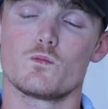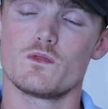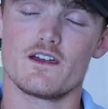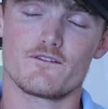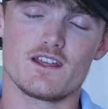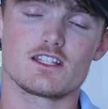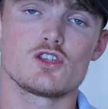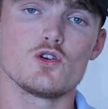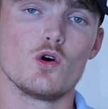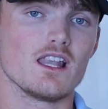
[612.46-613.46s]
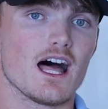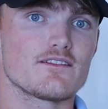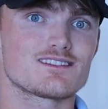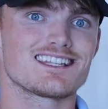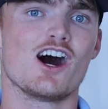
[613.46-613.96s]
that fits your
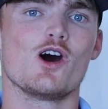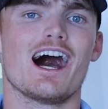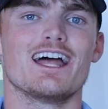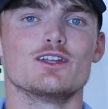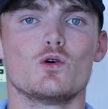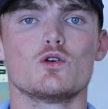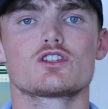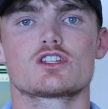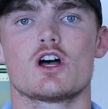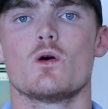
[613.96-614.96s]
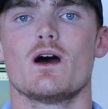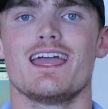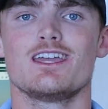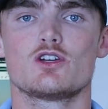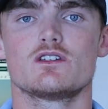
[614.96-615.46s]
lifestyle, and also
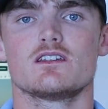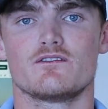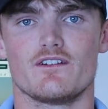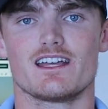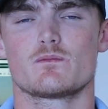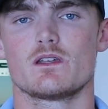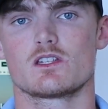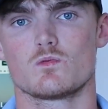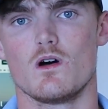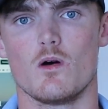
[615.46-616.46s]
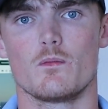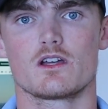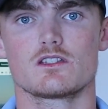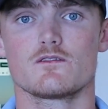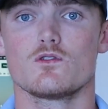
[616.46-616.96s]
a good investment as well.
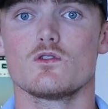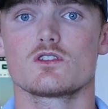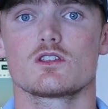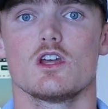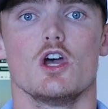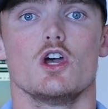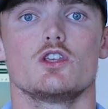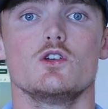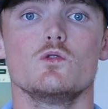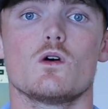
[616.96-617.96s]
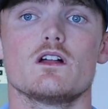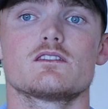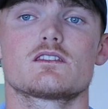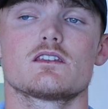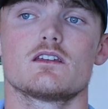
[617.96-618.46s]
Because of course you
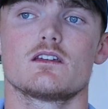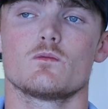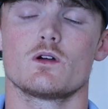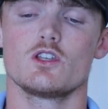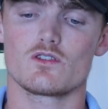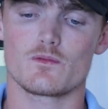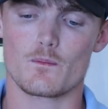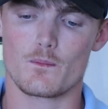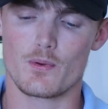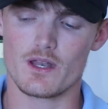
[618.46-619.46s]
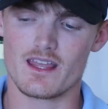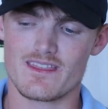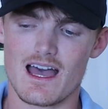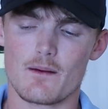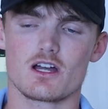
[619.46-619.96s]
want, when you're
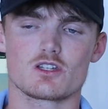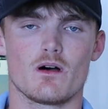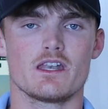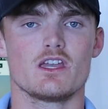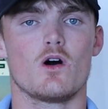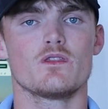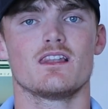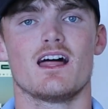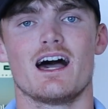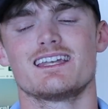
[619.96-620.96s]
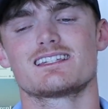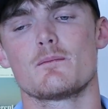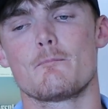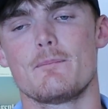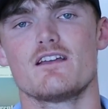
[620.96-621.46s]
putting that much money on the line and it's
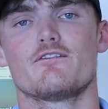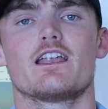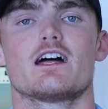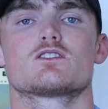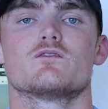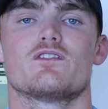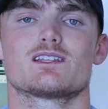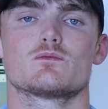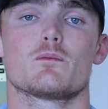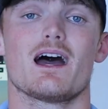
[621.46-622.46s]
a big financial investment,